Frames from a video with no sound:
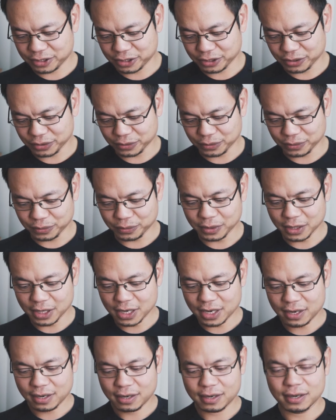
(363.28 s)
to
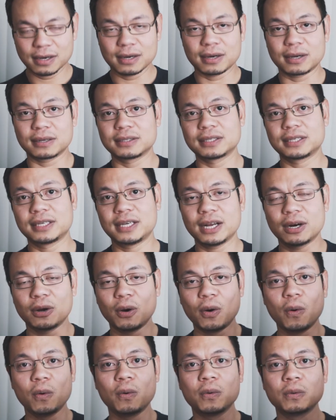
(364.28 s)
get a
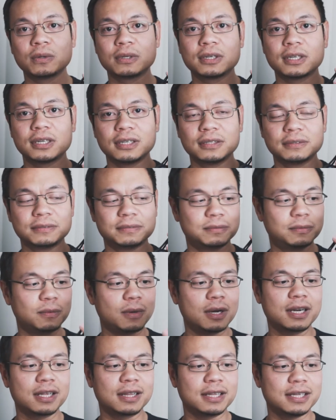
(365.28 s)
hold of
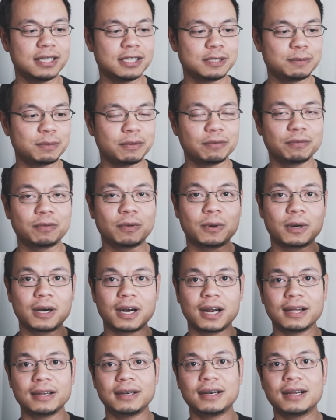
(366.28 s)
one of these before
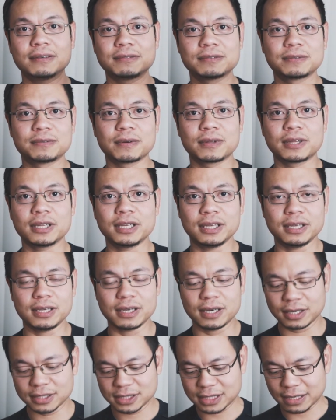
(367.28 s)
I left for
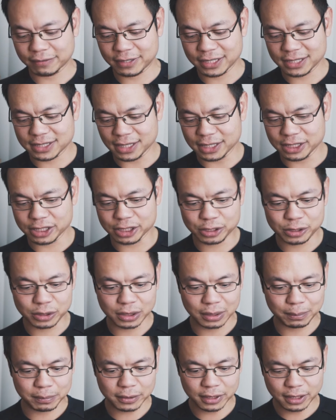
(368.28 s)
the Southeast Asia
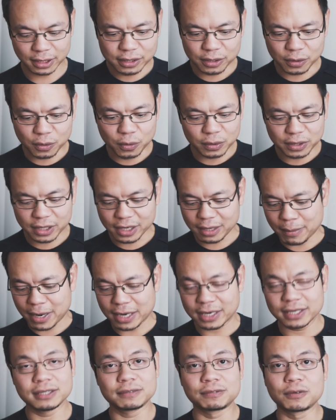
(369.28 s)
trip. The cool thing
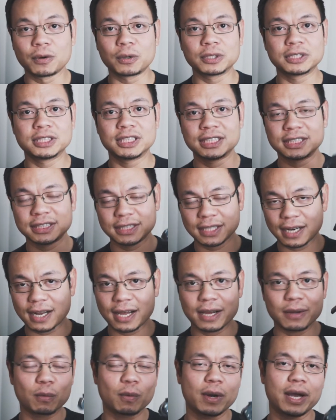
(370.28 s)
about it, of course, is the
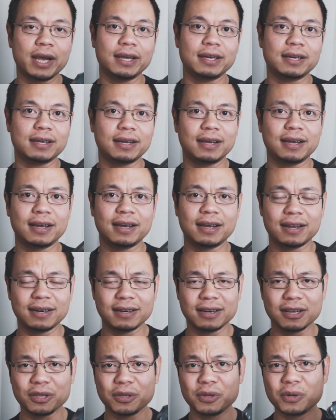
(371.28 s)
lightweight,
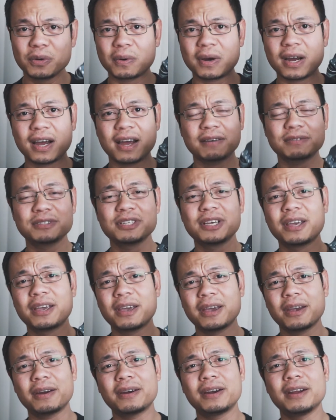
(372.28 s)
and you don't have to
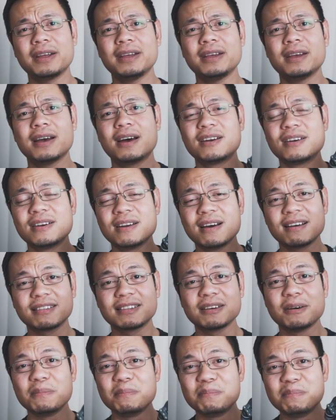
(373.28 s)
carry
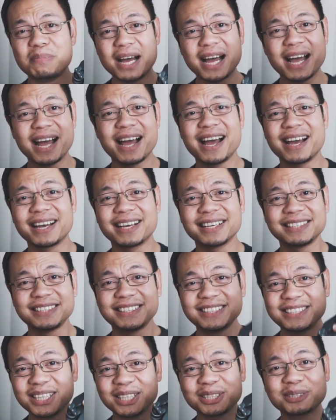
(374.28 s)
another
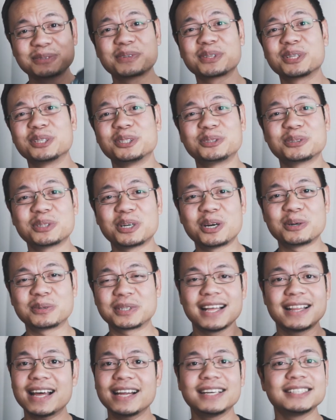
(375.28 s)
bag just for the
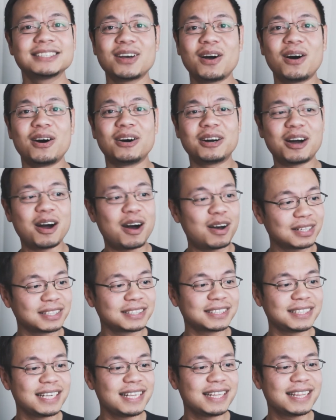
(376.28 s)
drone. That is all.
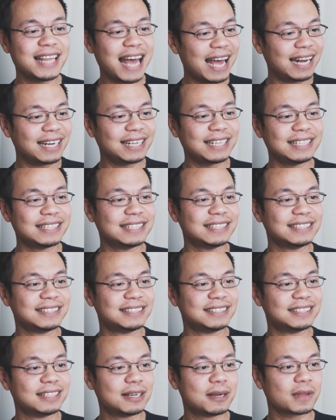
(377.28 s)
Honestly, that
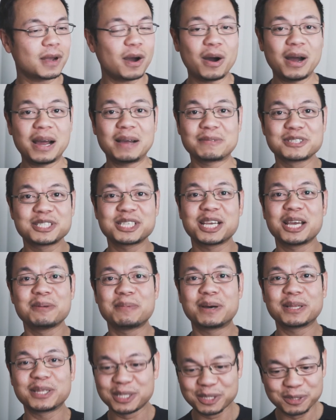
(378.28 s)
is all I have to say
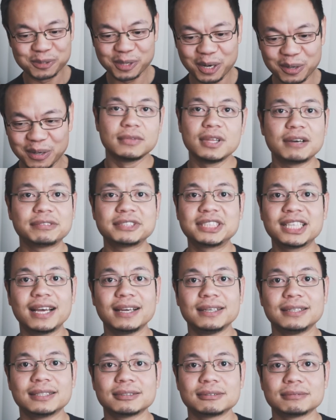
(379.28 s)
about this drone. Enough
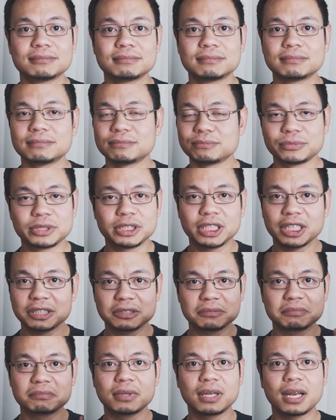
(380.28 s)
said.
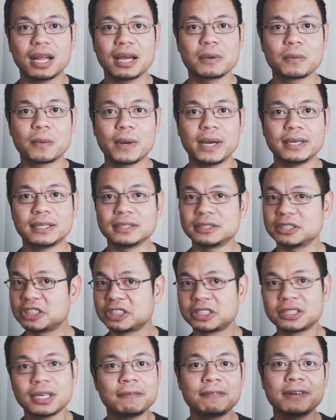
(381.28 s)
Just lightweight and
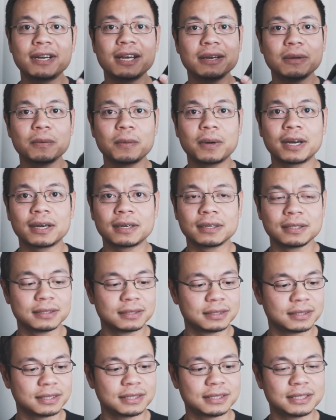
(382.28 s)
shove it anywhere
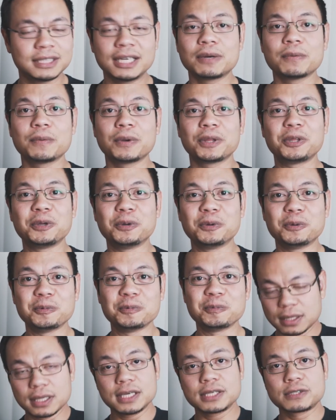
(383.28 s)
and take it with you.
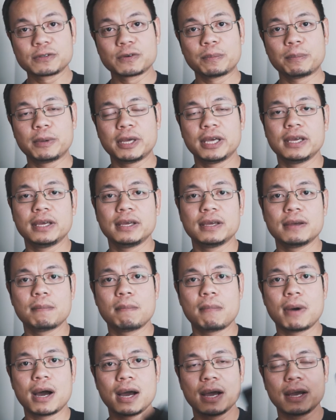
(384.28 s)
This will be
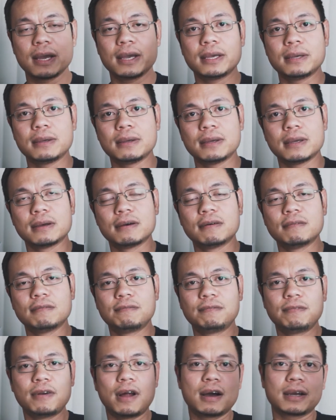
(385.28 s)
my
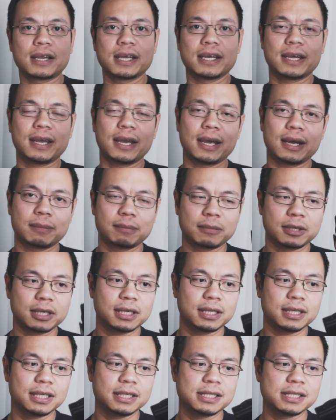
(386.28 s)
vlogging
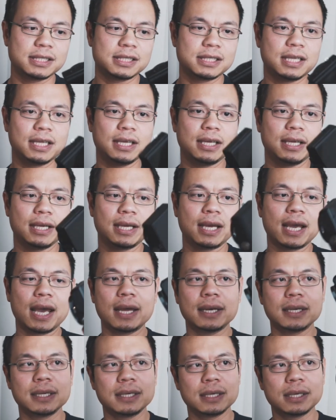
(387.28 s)
camera. This is the
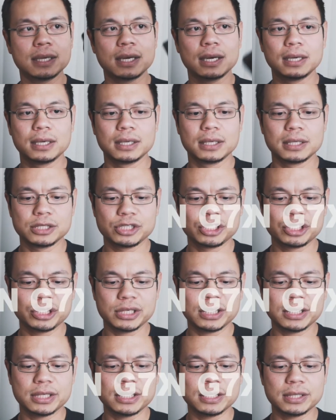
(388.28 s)
Canon
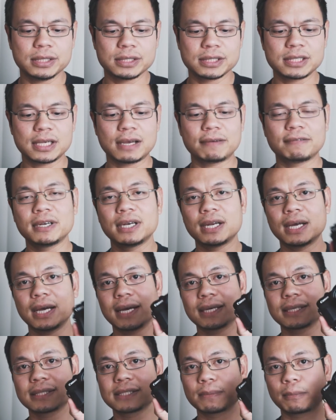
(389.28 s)

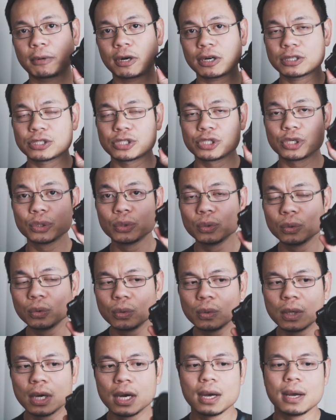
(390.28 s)
G7X Mark
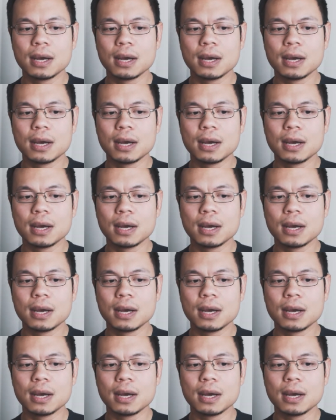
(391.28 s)
II.